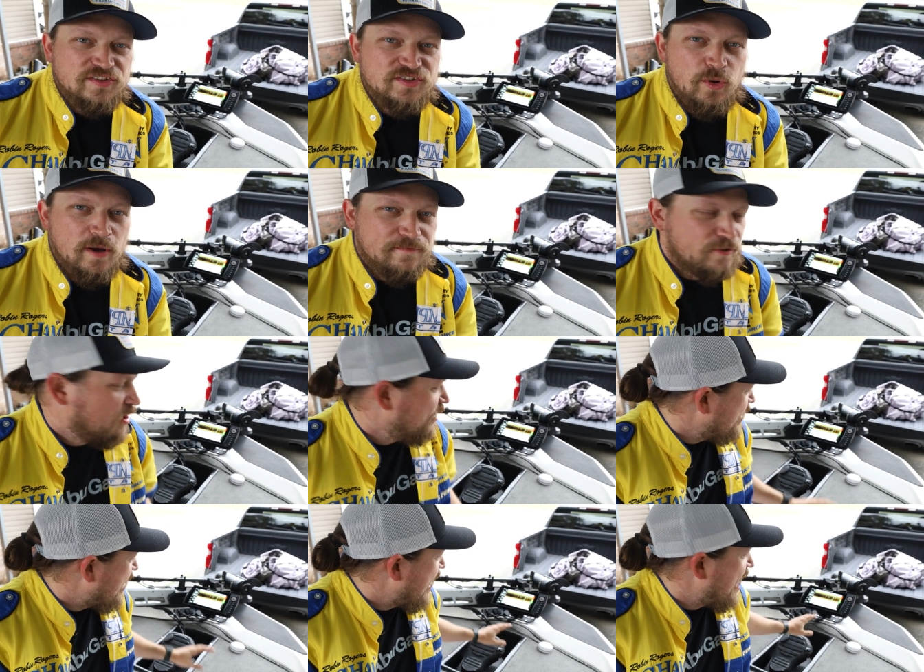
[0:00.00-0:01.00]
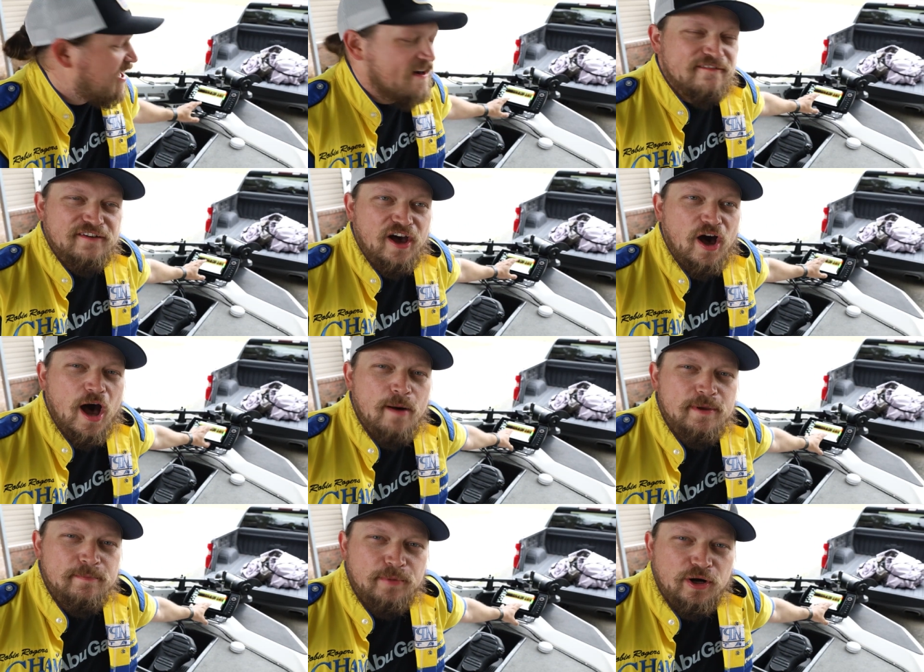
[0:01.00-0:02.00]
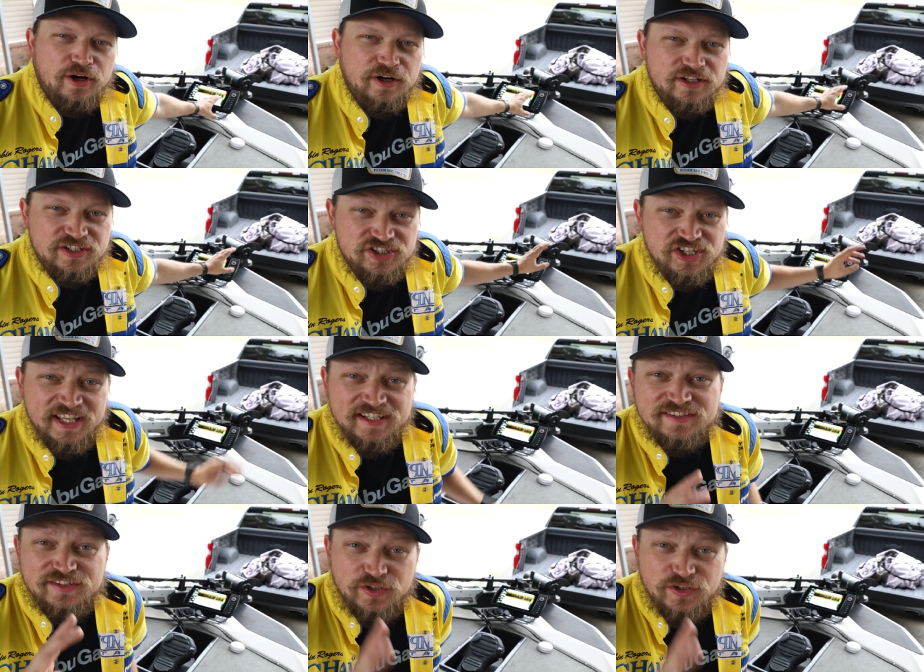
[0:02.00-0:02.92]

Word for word: Also up front, I have a Humminbird Gen